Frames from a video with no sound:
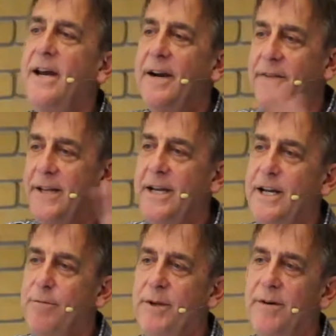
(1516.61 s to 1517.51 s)
Everything
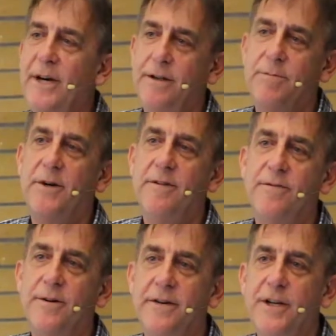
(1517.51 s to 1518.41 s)
had to be right. There's probably
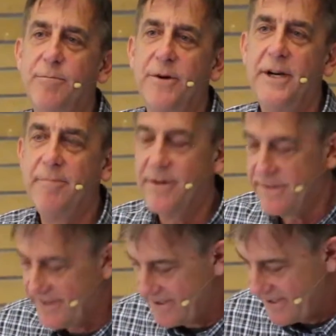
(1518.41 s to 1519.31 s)
14
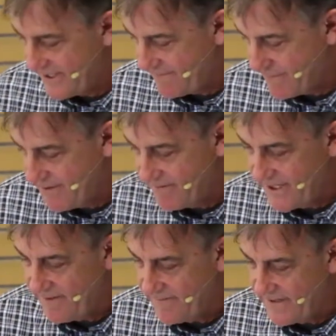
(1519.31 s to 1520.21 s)
parameters there that have to be
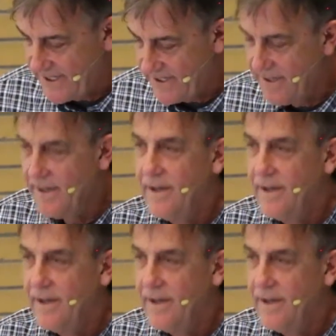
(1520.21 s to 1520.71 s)
right for that.